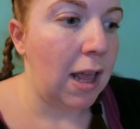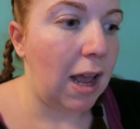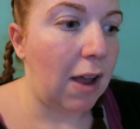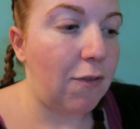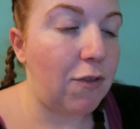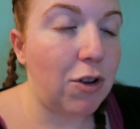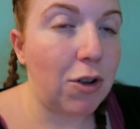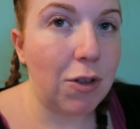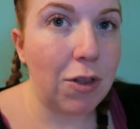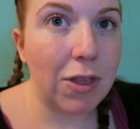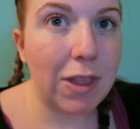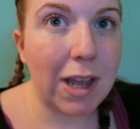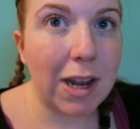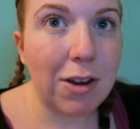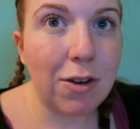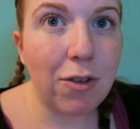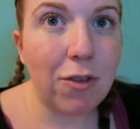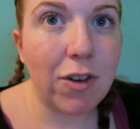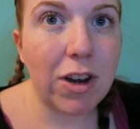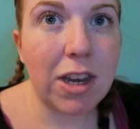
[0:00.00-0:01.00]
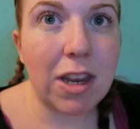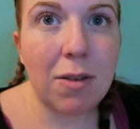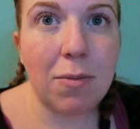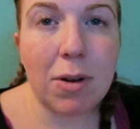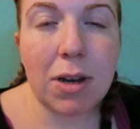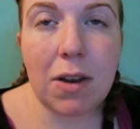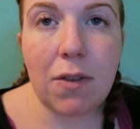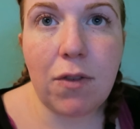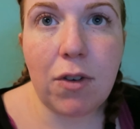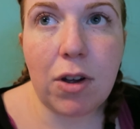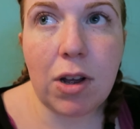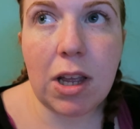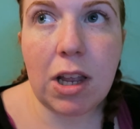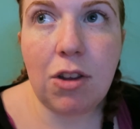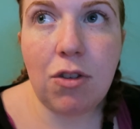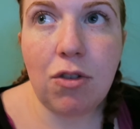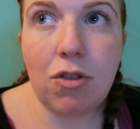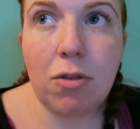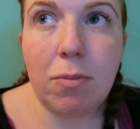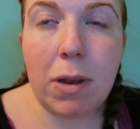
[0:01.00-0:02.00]
I've done that already whenever
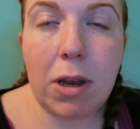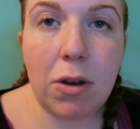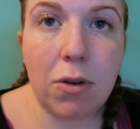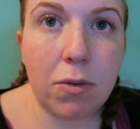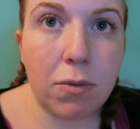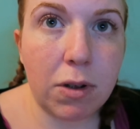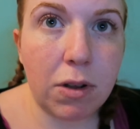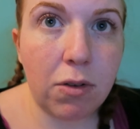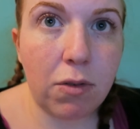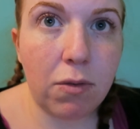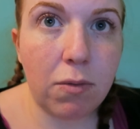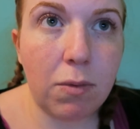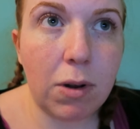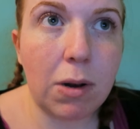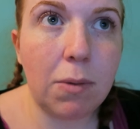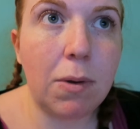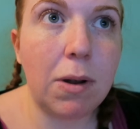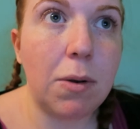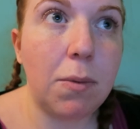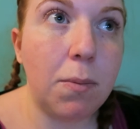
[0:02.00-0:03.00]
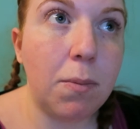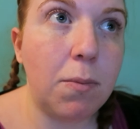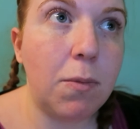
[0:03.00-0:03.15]
it used to be in Owen's, well,